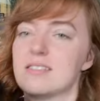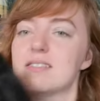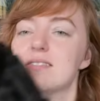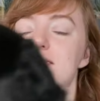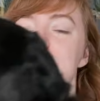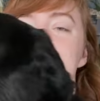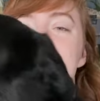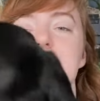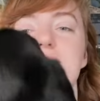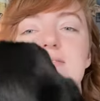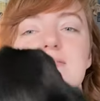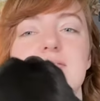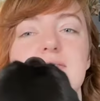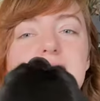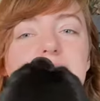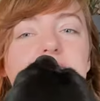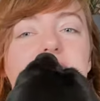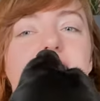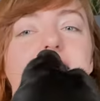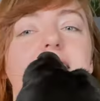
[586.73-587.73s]
Oh,
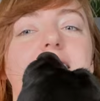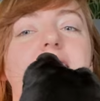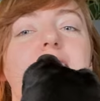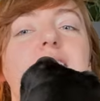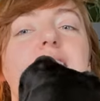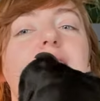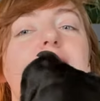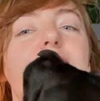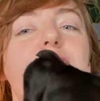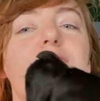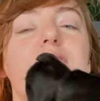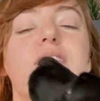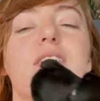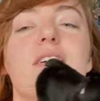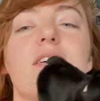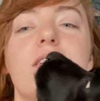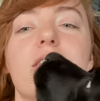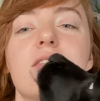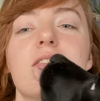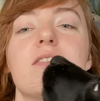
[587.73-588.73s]
hi
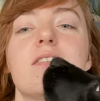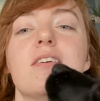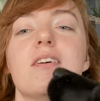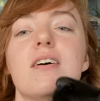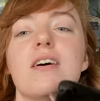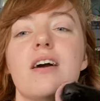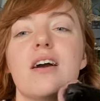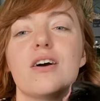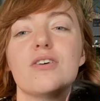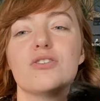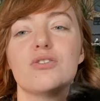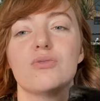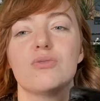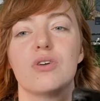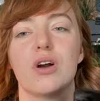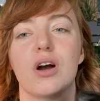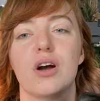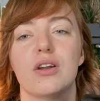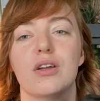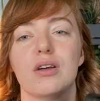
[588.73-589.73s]
lovely. I also
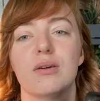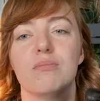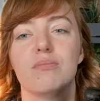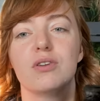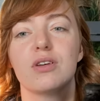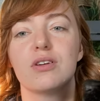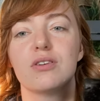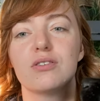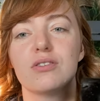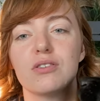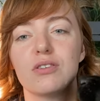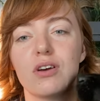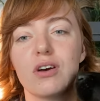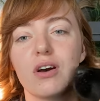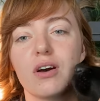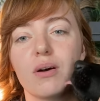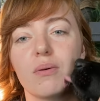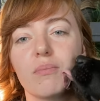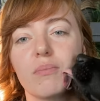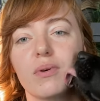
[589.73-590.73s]
got him this
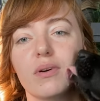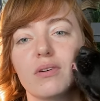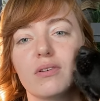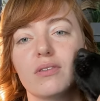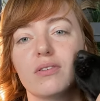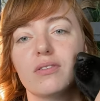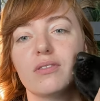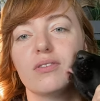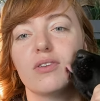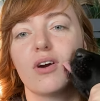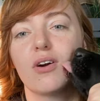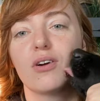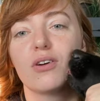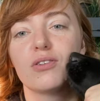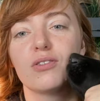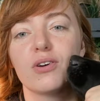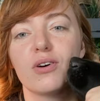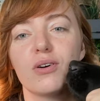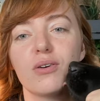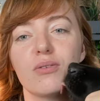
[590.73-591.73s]
um
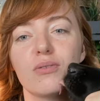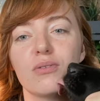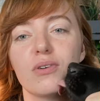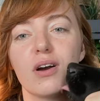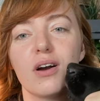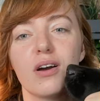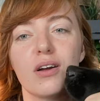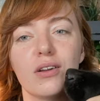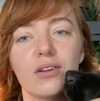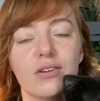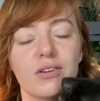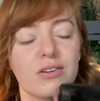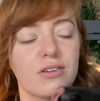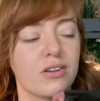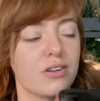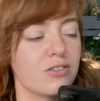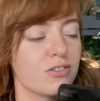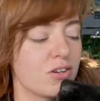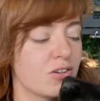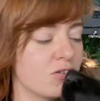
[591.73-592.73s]
Naruto collar.
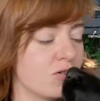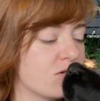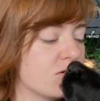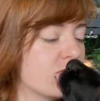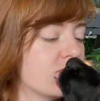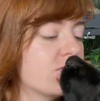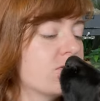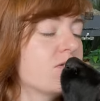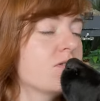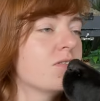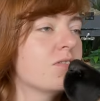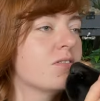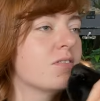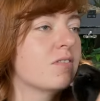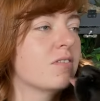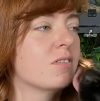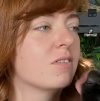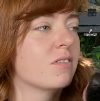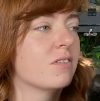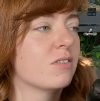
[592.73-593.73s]
Yes, I did.
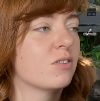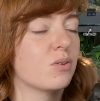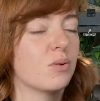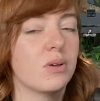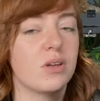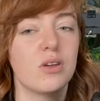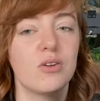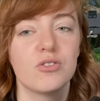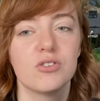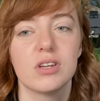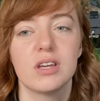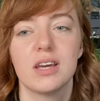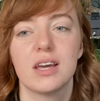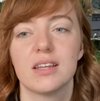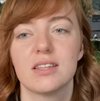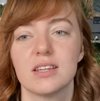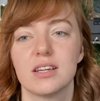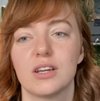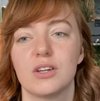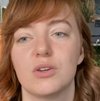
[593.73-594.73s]
So he usually he
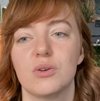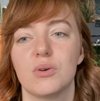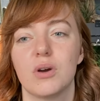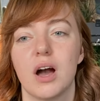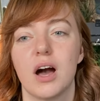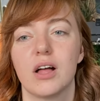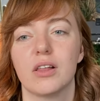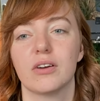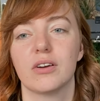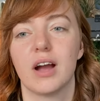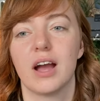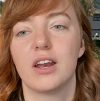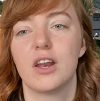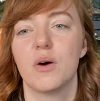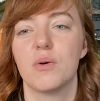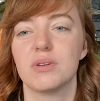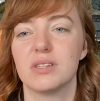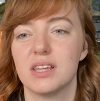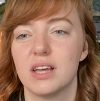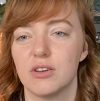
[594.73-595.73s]
gets like a new collar. I
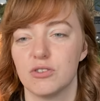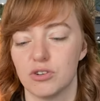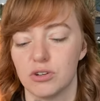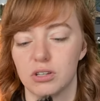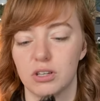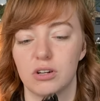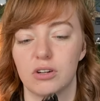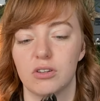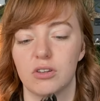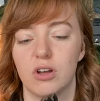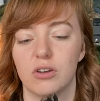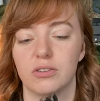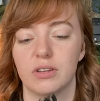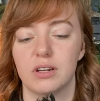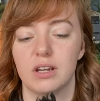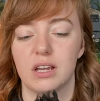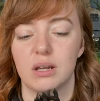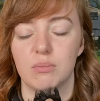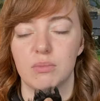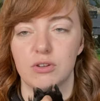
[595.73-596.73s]
know his nails are a little long, they
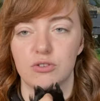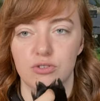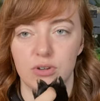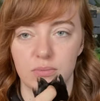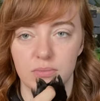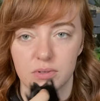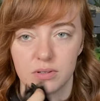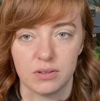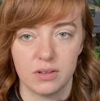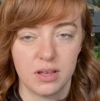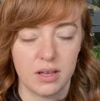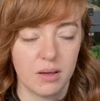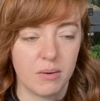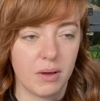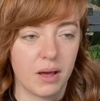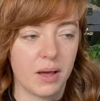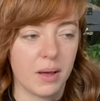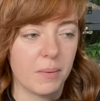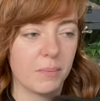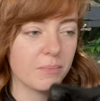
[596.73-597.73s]
need to be trimmed.
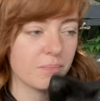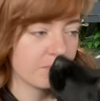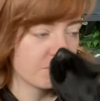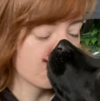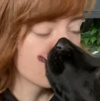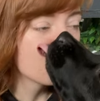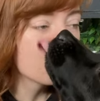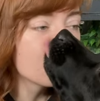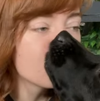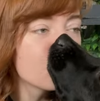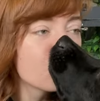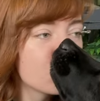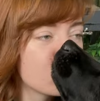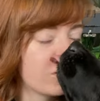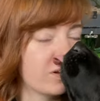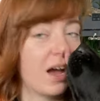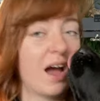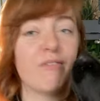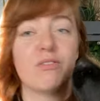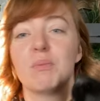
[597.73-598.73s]
Um,
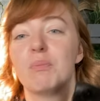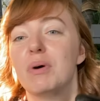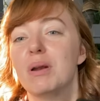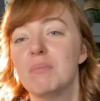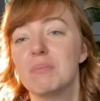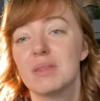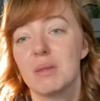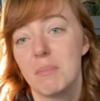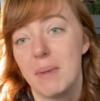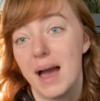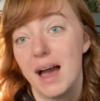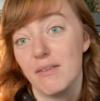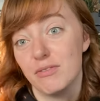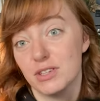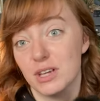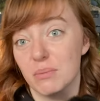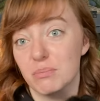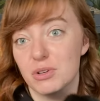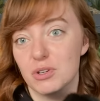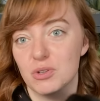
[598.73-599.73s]
I have to put him in the
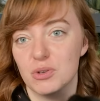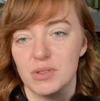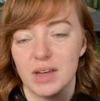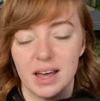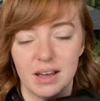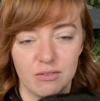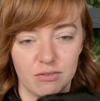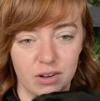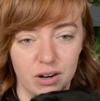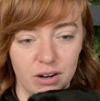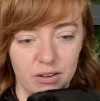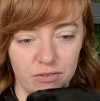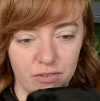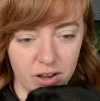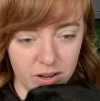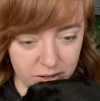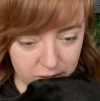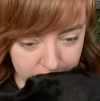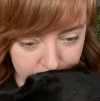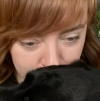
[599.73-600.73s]
bathtub to do that. Very
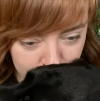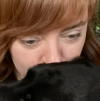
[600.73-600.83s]
fun.